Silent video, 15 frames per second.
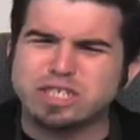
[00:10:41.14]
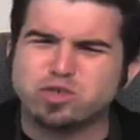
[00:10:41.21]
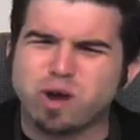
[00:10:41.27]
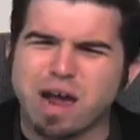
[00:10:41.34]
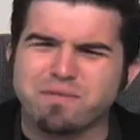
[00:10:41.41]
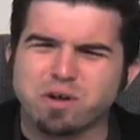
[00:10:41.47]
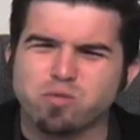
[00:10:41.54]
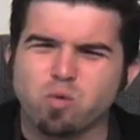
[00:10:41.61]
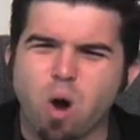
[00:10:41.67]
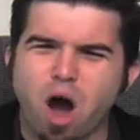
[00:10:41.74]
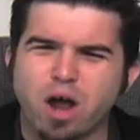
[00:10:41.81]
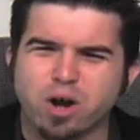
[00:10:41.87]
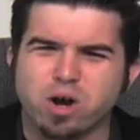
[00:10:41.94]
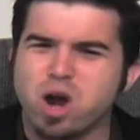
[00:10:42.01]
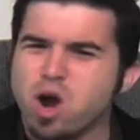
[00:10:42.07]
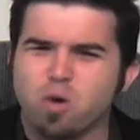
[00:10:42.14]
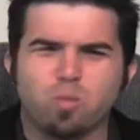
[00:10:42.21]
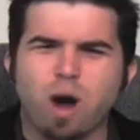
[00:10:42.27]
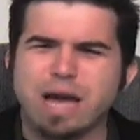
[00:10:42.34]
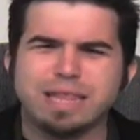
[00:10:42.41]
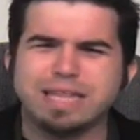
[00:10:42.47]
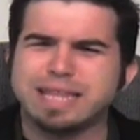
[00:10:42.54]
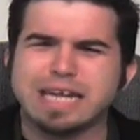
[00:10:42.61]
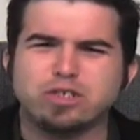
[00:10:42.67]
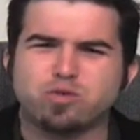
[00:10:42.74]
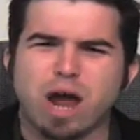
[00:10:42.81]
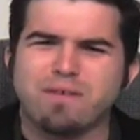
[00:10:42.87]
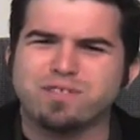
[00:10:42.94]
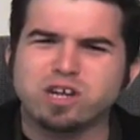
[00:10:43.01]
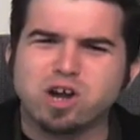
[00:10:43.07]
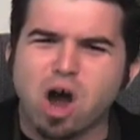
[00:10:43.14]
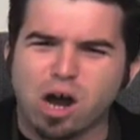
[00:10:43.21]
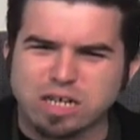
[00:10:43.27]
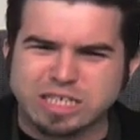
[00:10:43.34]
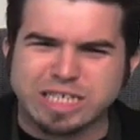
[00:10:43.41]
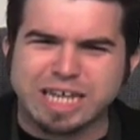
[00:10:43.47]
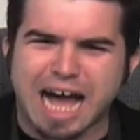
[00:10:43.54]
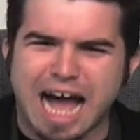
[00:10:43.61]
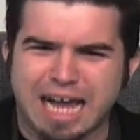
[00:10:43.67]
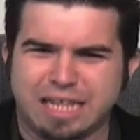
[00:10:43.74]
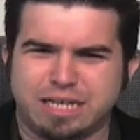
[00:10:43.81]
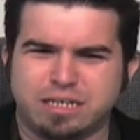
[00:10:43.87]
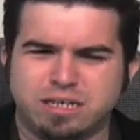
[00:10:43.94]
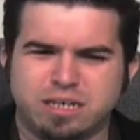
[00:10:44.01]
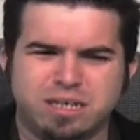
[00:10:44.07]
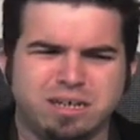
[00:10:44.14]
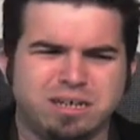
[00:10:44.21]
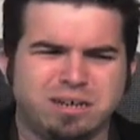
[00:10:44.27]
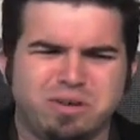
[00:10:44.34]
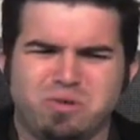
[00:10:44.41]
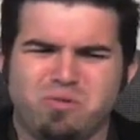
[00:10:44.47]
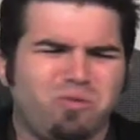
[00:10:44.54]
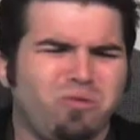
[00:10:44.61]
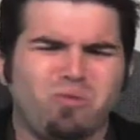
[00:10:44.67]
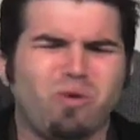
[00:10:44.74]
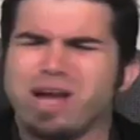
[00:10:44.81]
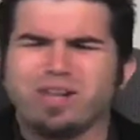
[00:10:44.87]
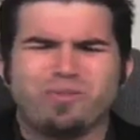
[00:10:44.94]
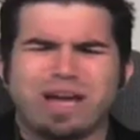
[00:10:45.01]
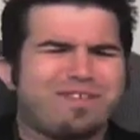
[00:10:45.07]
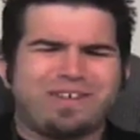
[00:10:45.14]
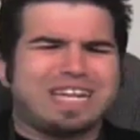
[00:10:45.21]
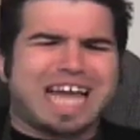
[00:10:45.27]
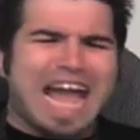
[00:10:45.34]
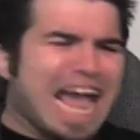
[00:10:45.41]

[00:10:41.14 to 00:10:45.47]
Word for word: can drive on water, why did they drive the cars to the island? Why do I even